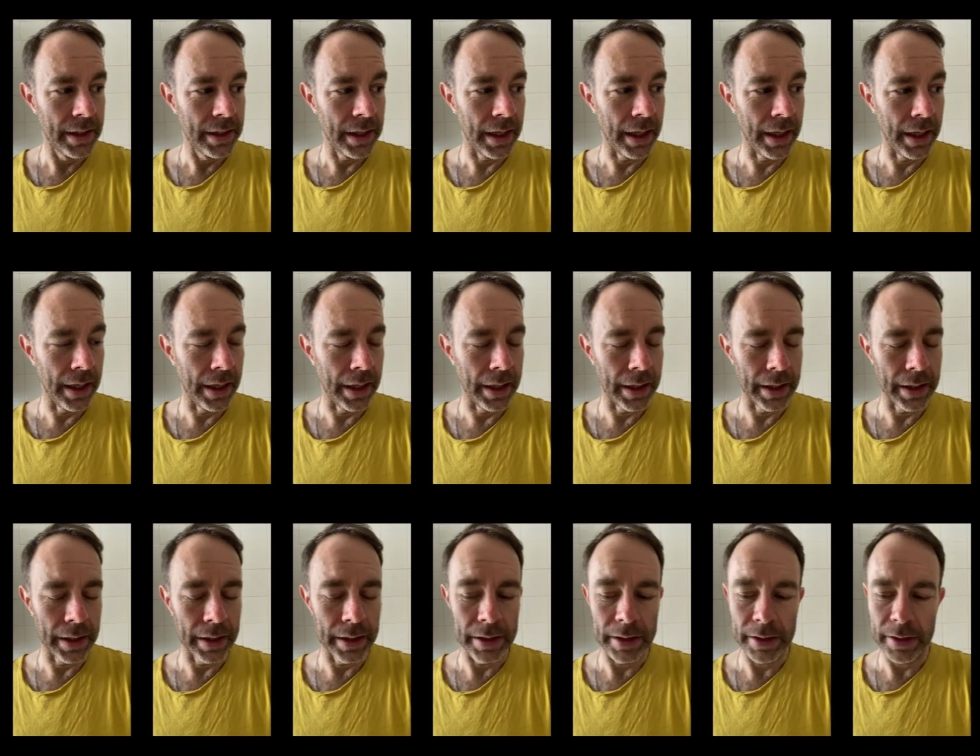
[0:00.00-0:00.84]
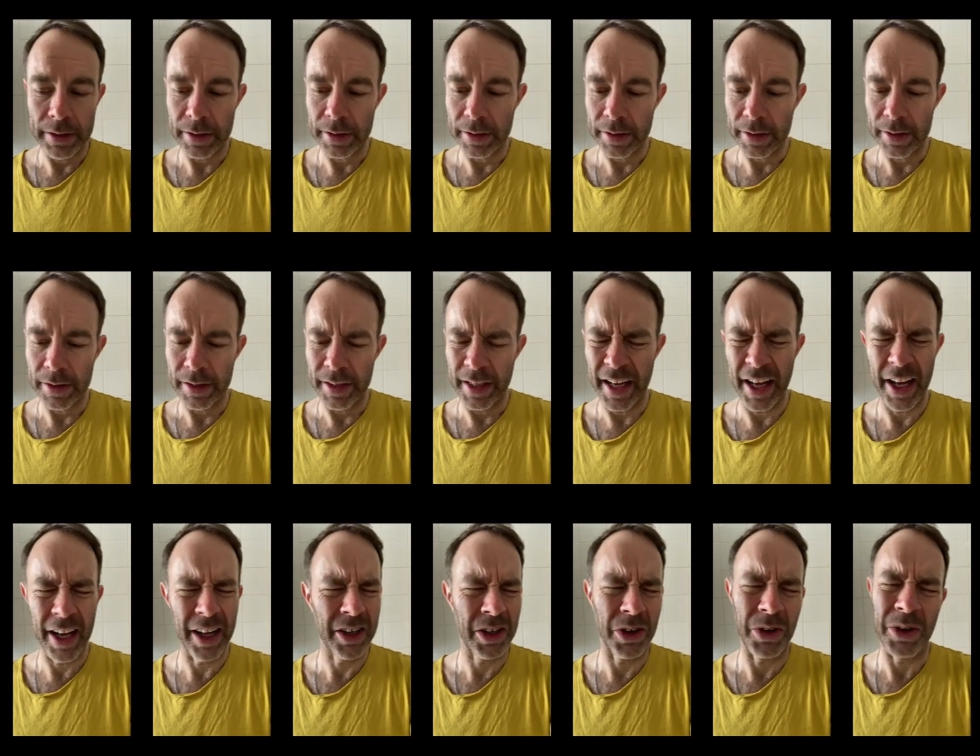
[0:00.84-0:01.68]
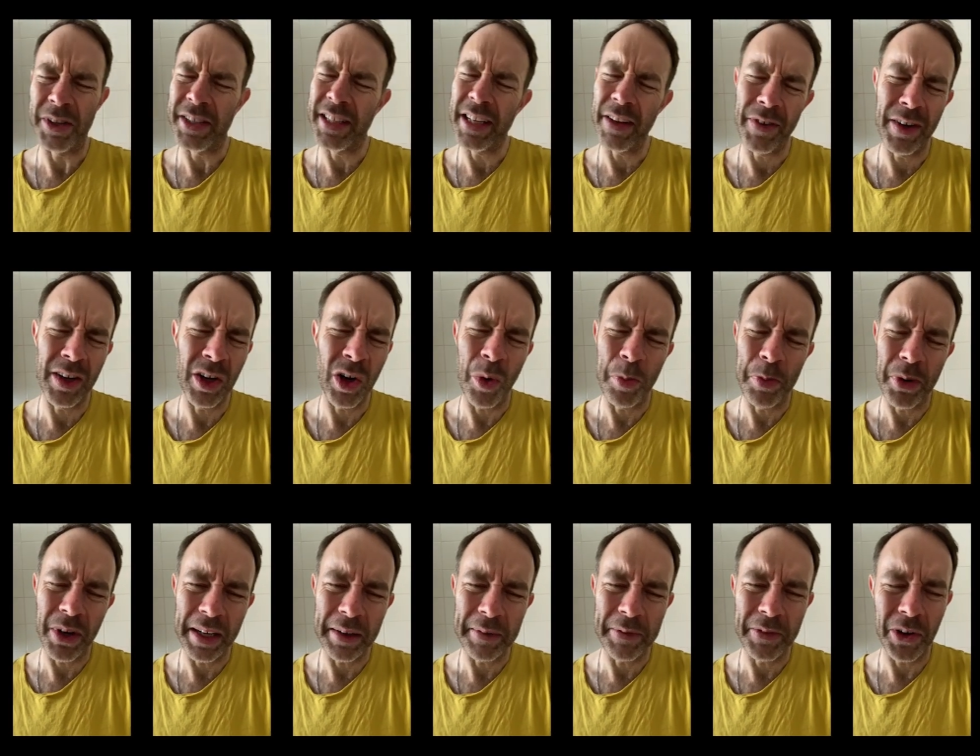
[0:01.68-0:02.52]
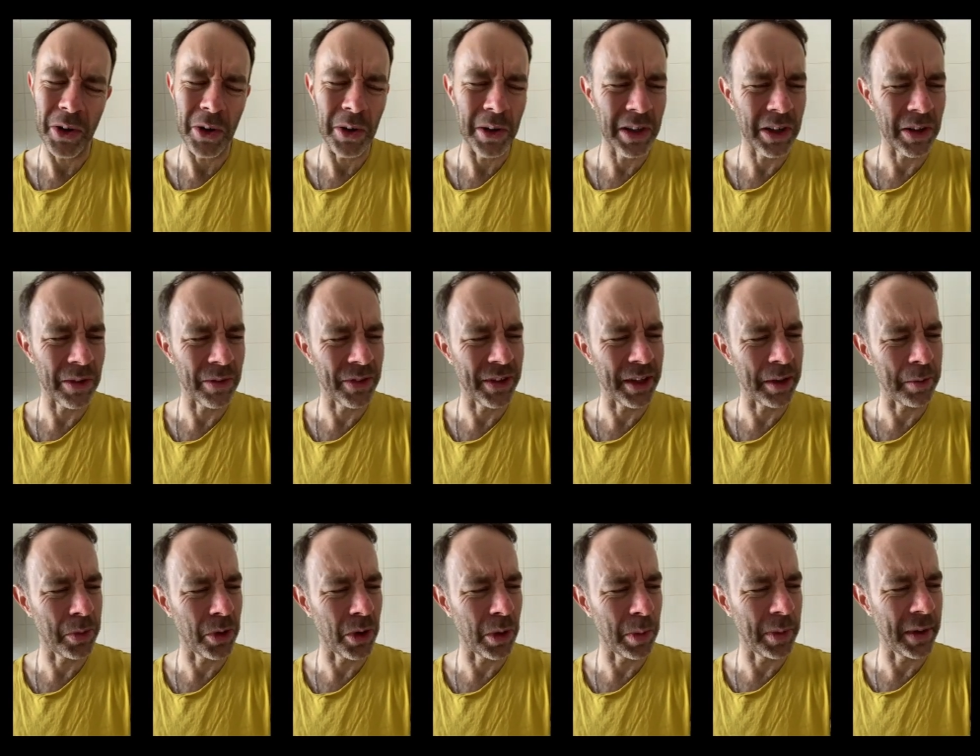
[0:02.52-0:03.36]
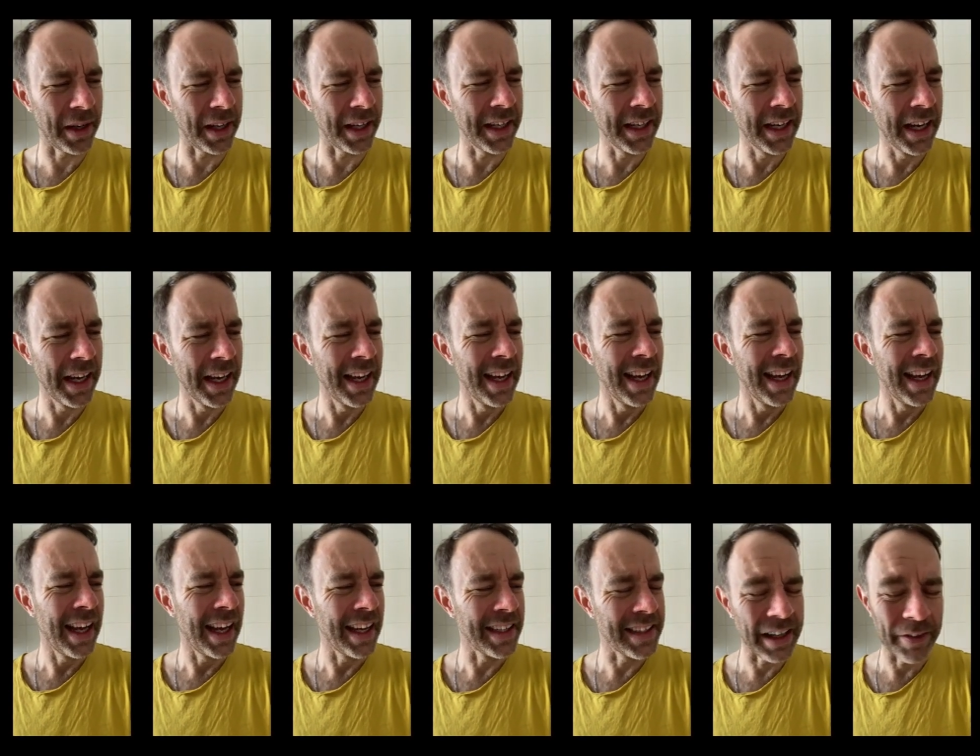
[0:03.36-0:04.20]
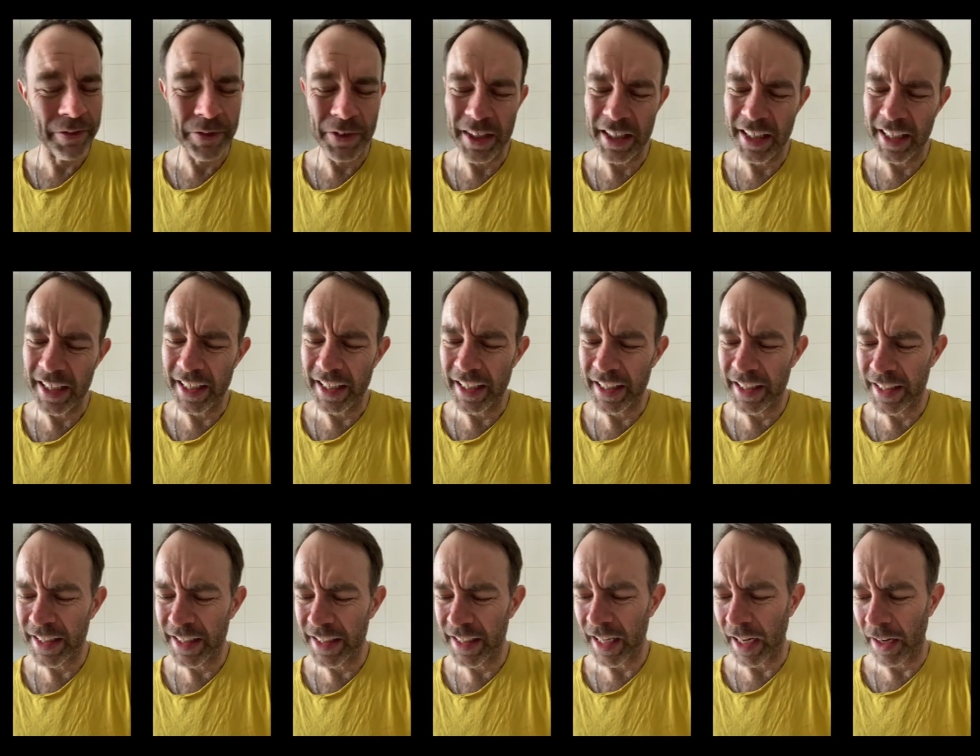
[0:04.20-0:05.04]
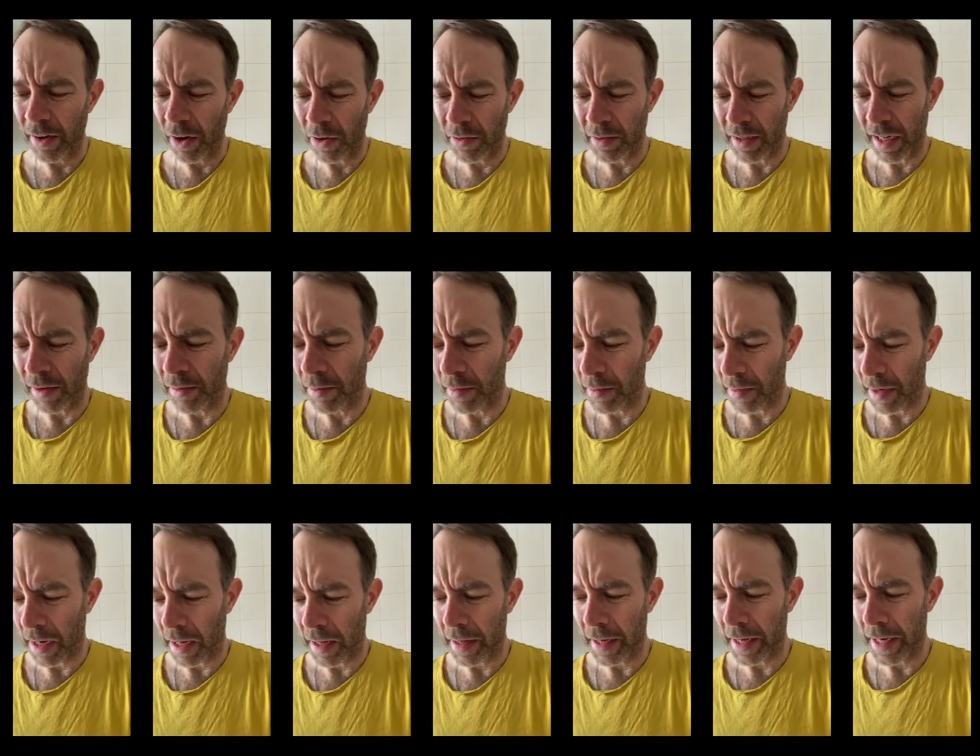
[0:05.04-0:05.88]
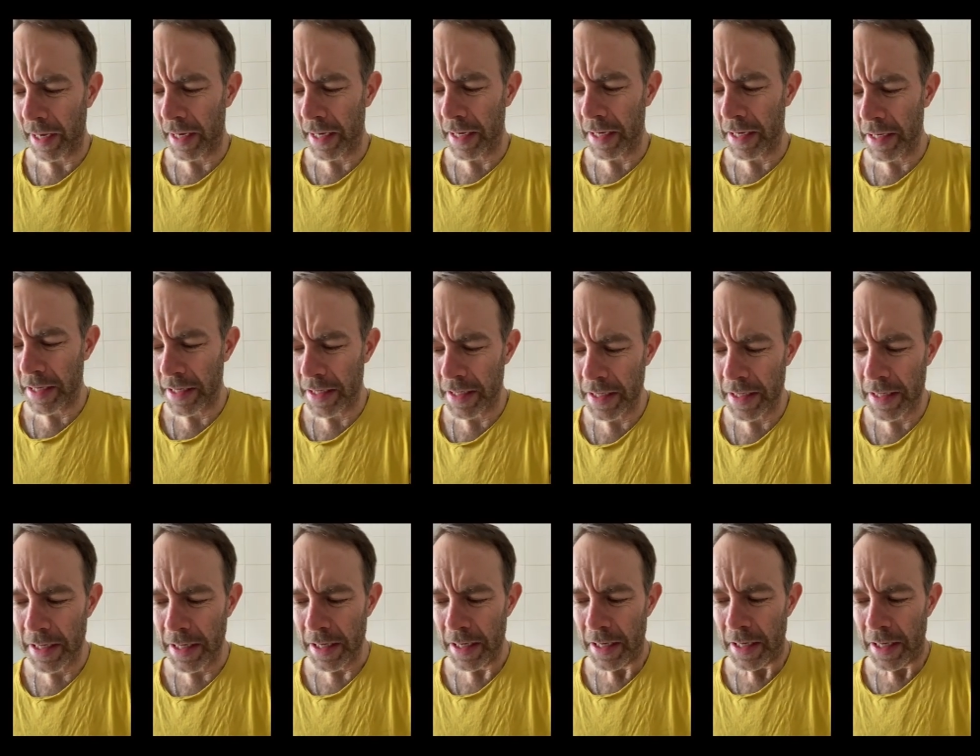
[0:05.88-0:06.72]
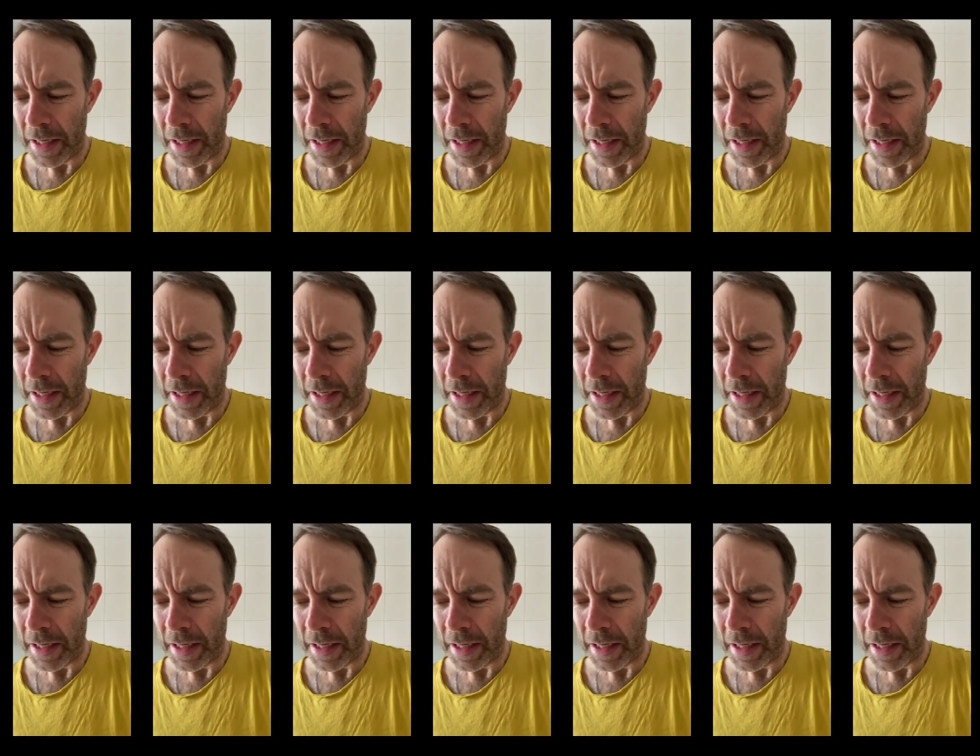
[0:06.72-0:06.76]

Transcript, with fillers: uh, yeah, God, definitely got a brain fog, can't think properly. Definitely a, a, a,